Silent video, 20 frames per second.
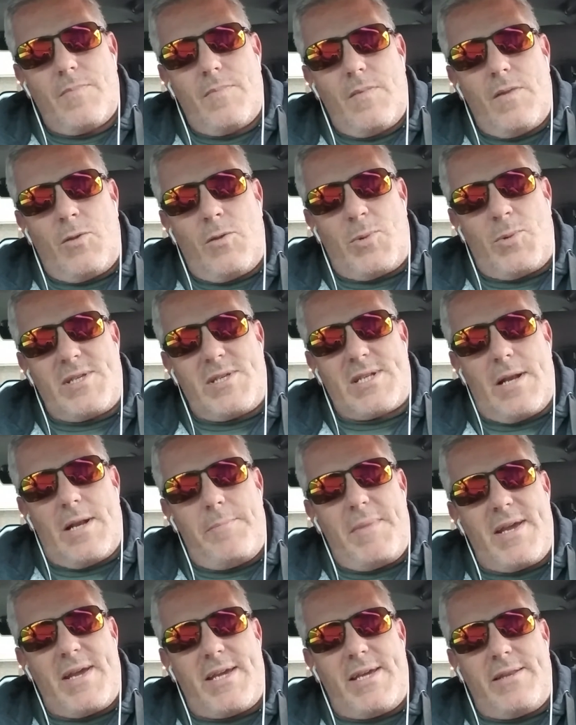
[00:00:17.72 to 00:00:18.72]
reason I'm
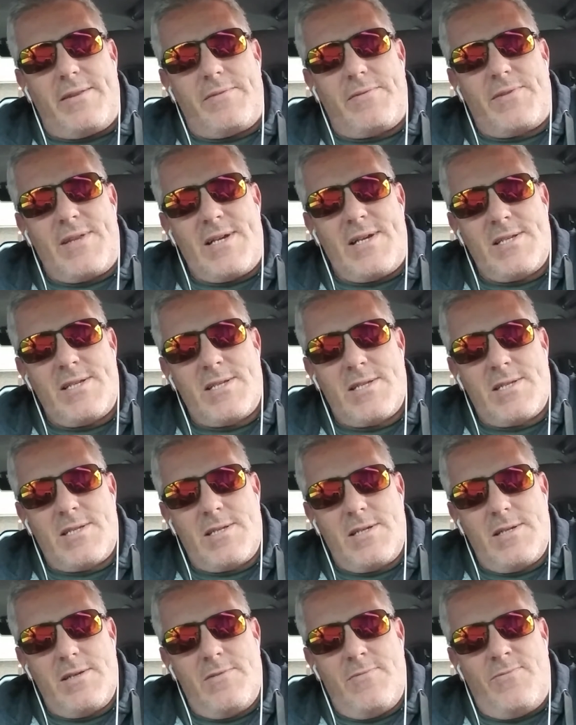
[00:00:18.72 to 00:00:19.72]
making
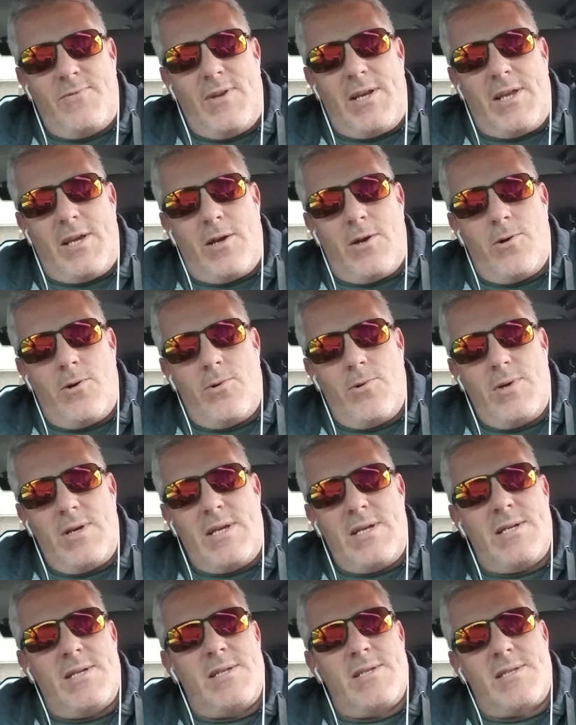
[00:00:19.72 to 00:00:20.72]
this video
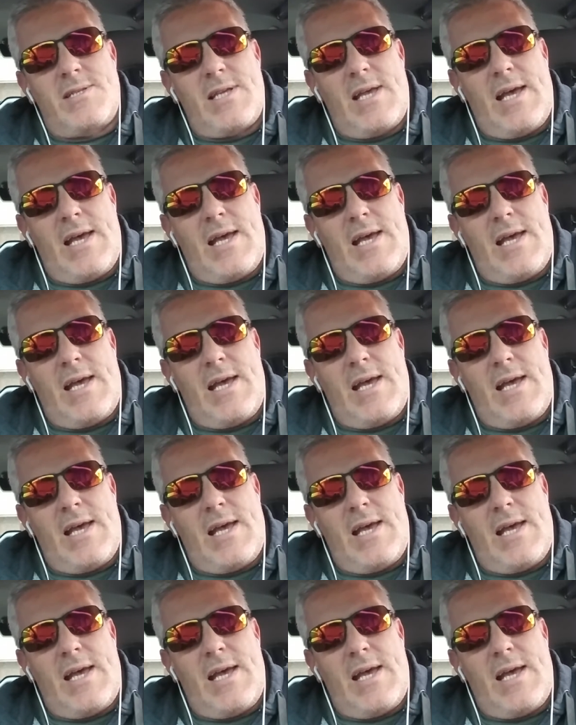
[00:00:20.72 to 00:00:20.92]
is